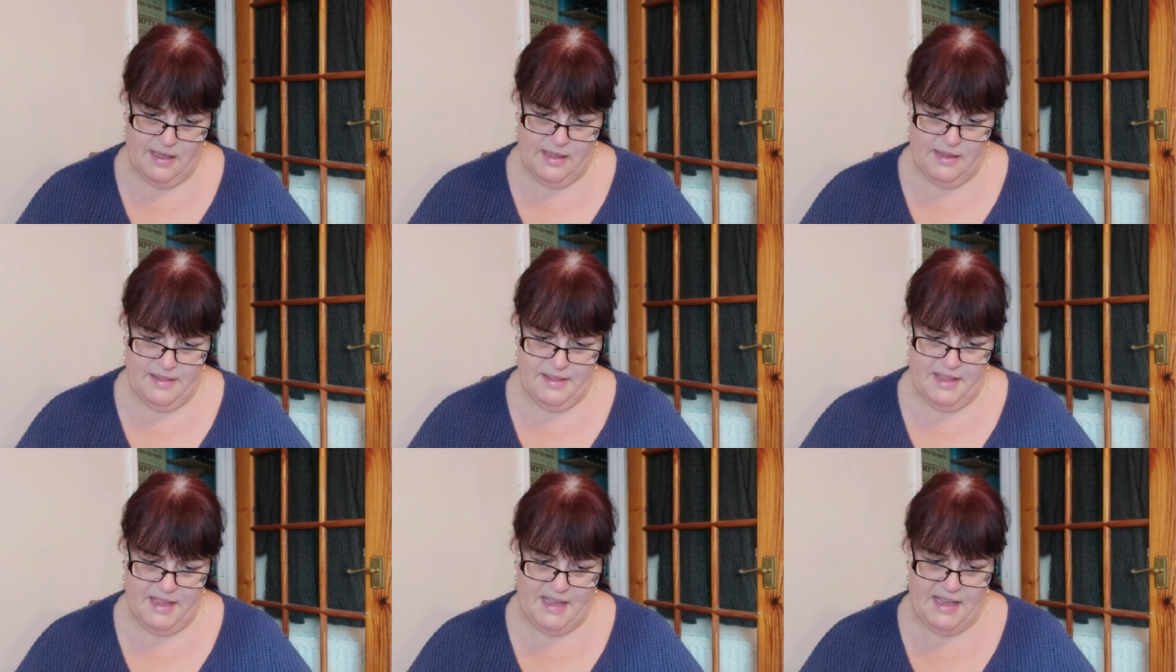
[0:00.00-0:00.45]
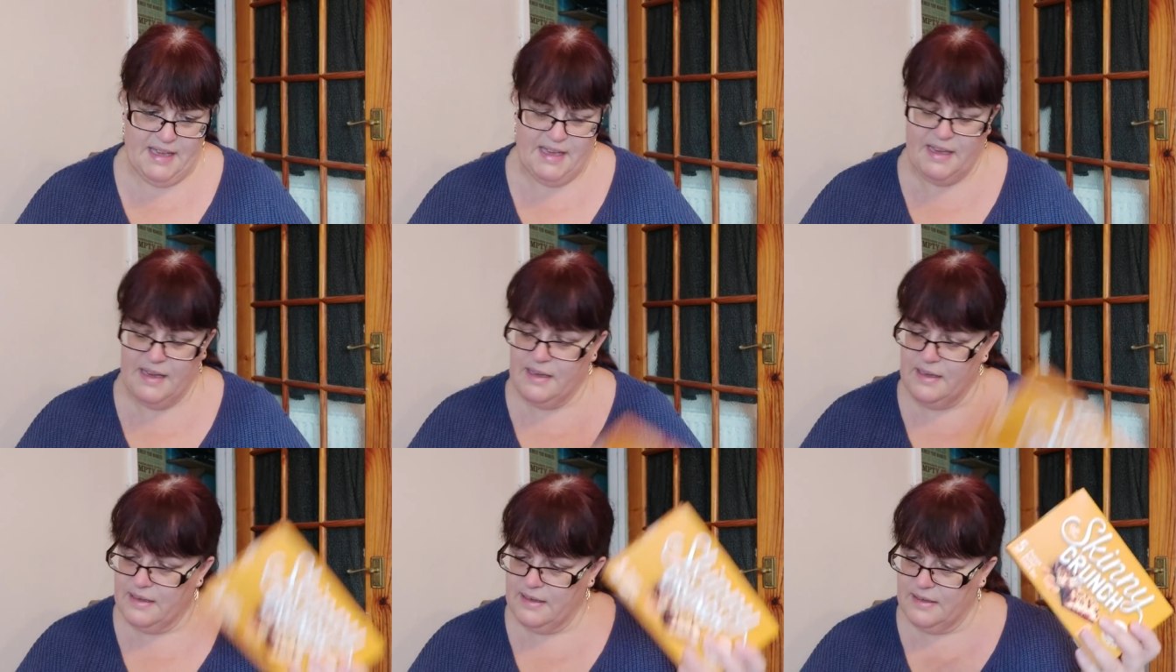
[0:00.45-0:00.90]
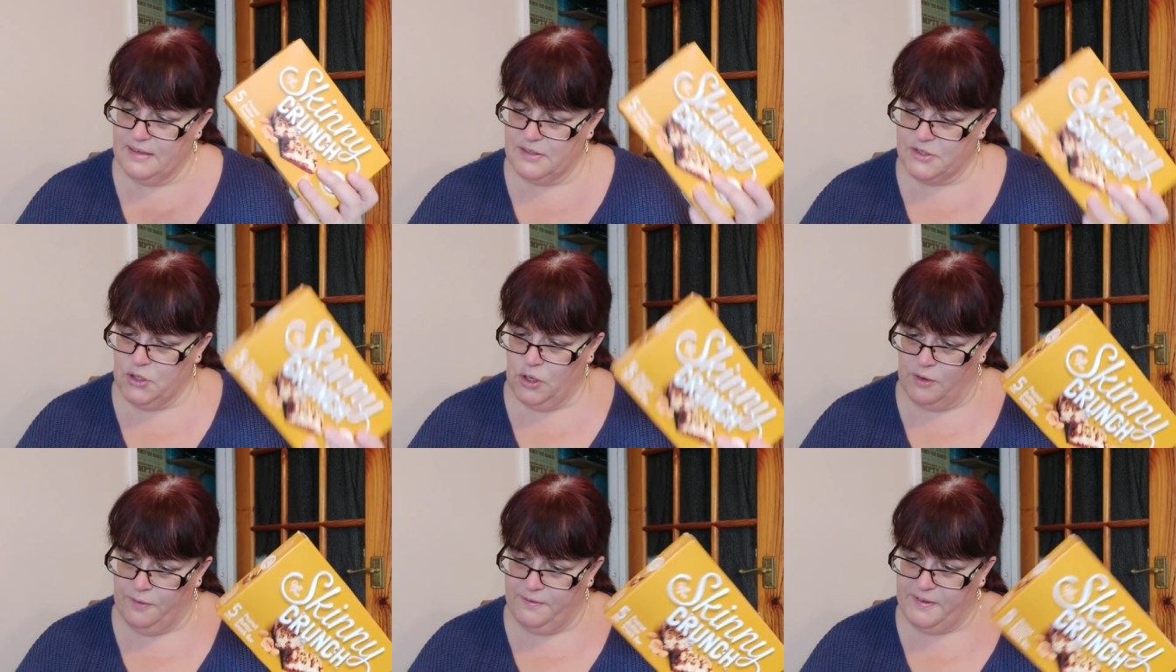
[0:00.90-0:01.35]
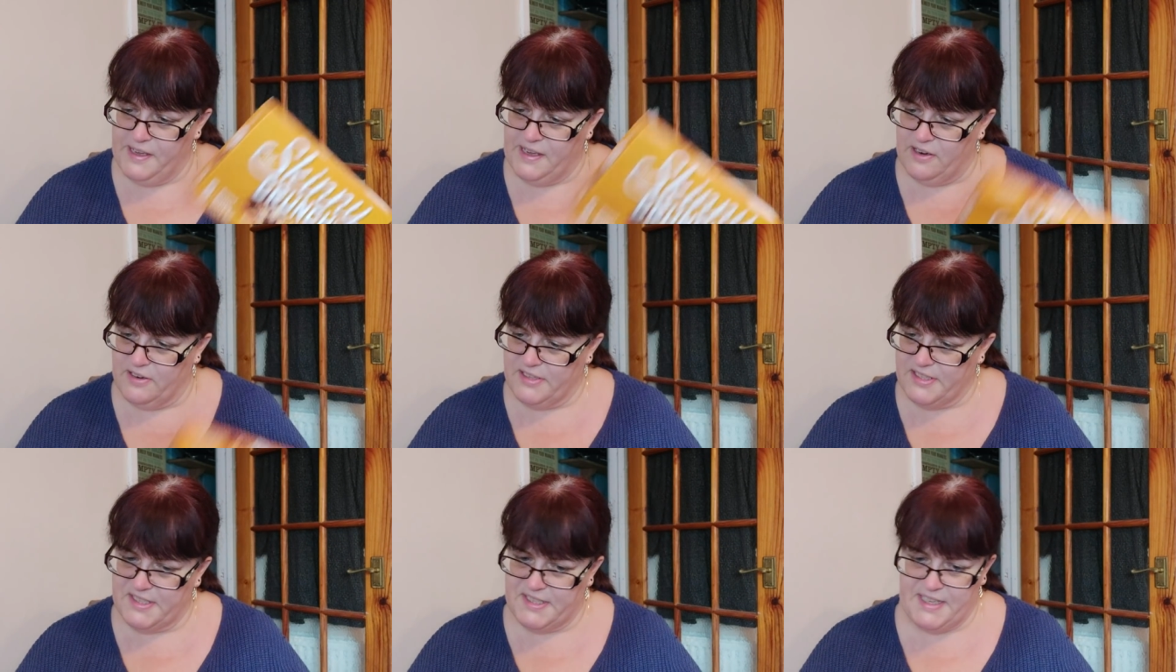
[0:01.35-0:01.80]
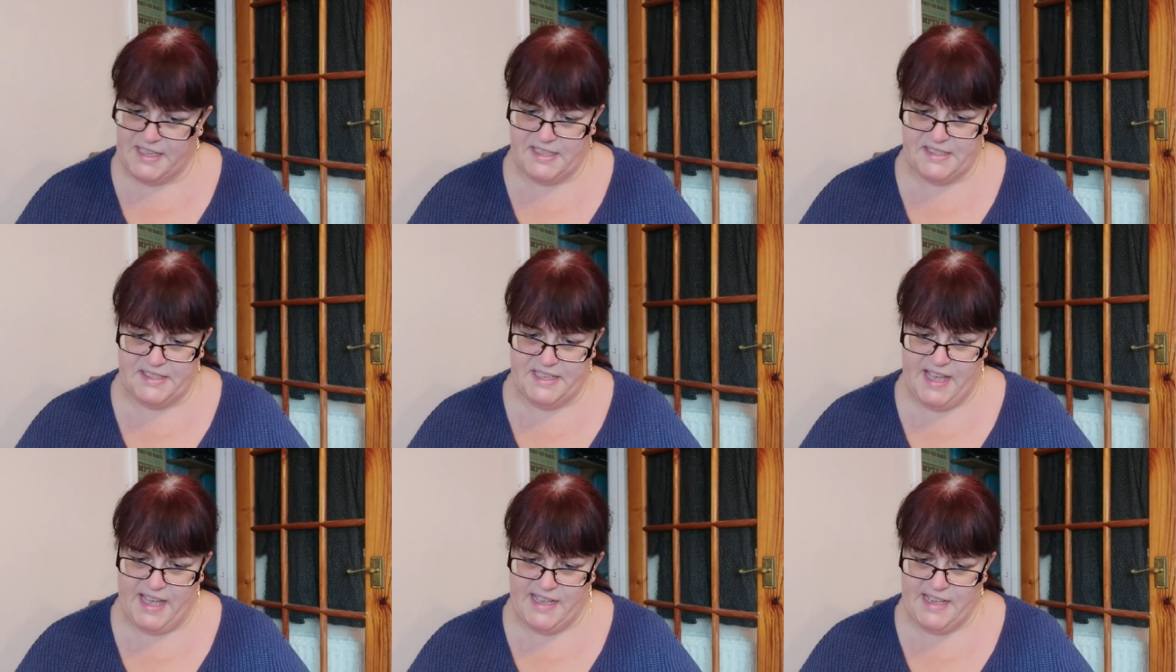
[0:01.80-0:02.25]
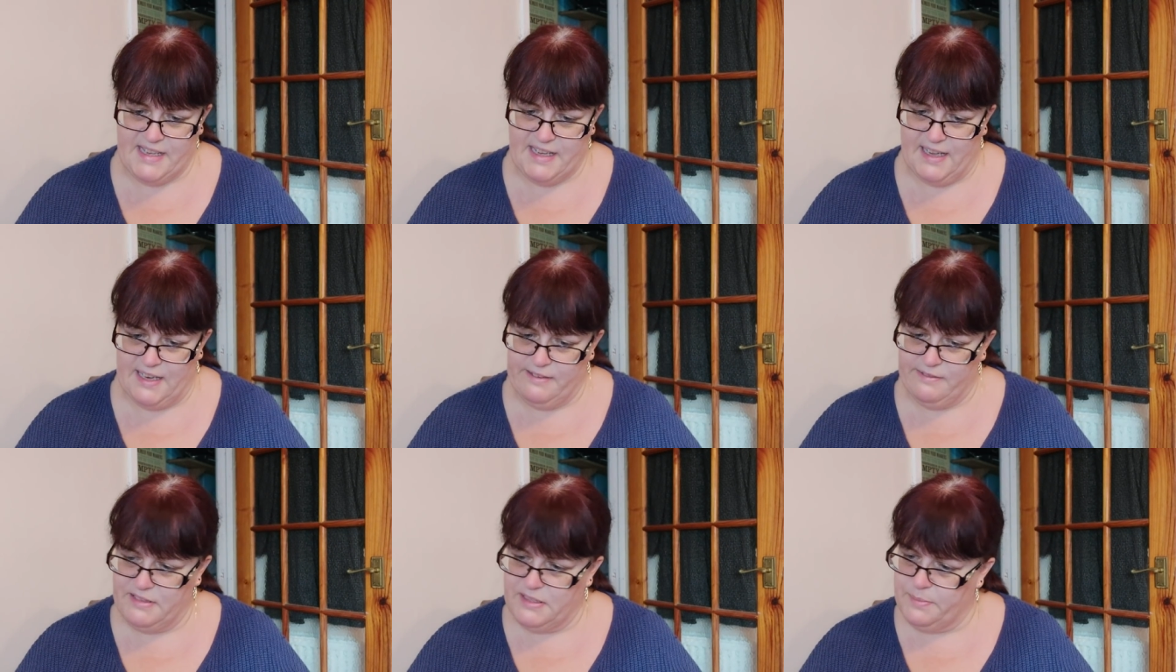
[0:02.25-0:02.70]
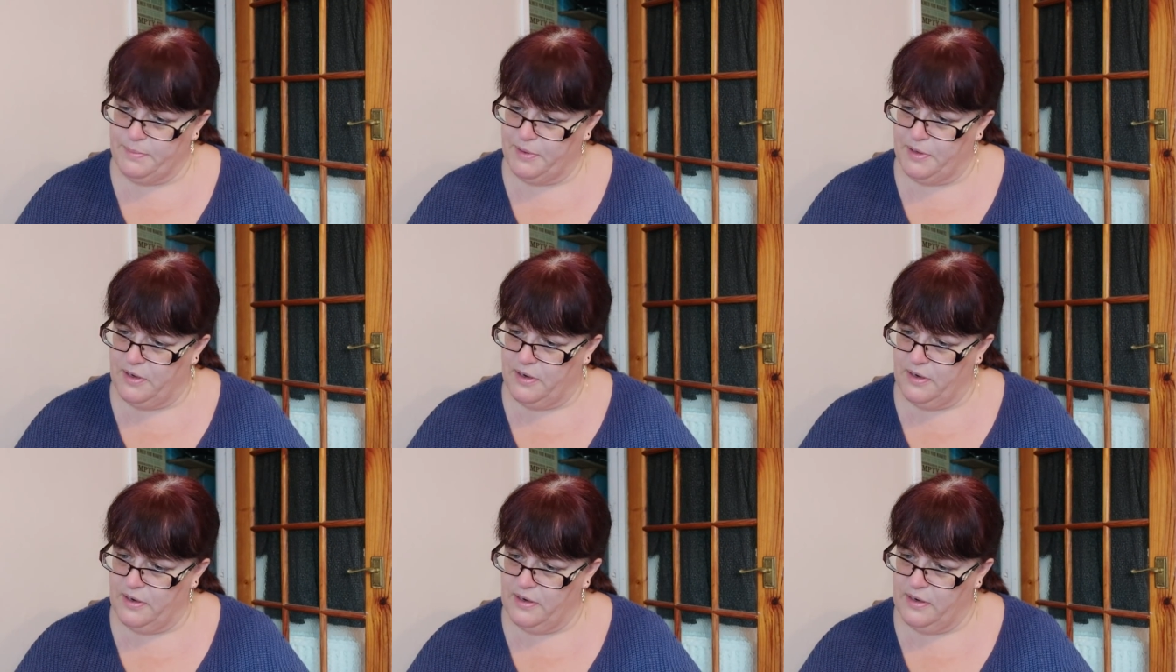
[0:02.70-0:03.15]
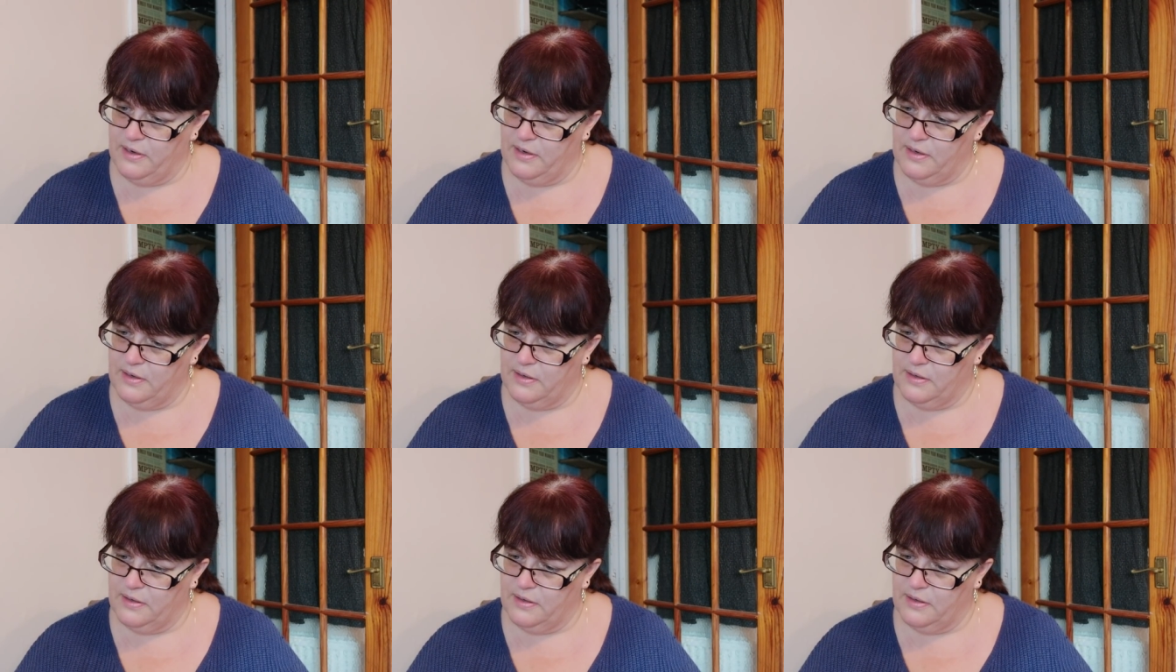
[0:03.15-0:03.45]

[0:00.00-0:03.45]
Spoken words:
the toffee are 68 calories a bar.